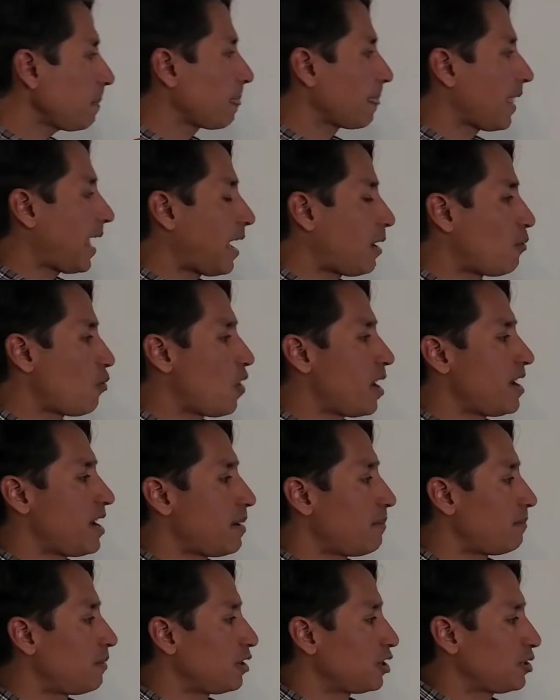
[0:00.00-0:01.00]
And what
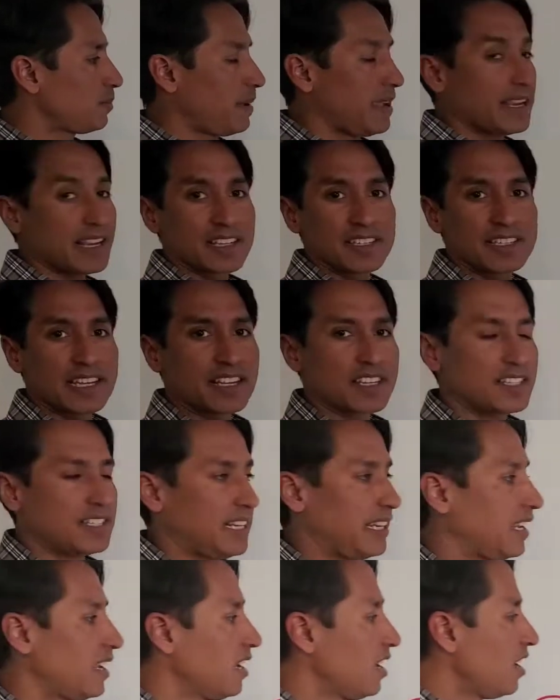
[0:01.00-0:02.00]
numbers make a
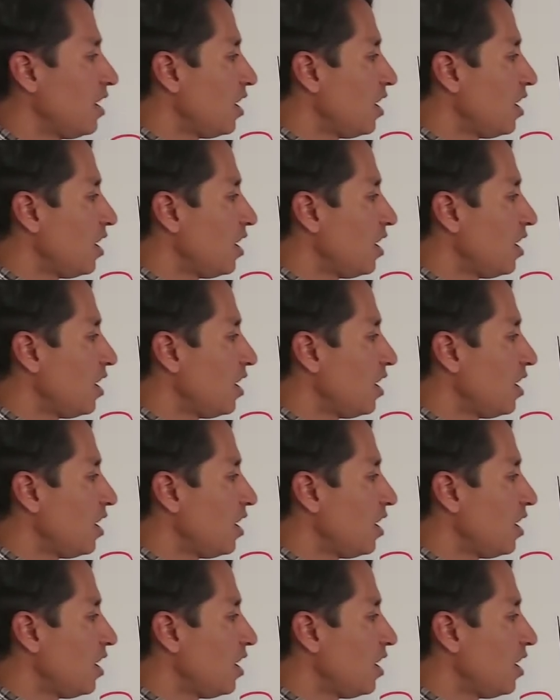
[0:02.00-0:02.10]
60?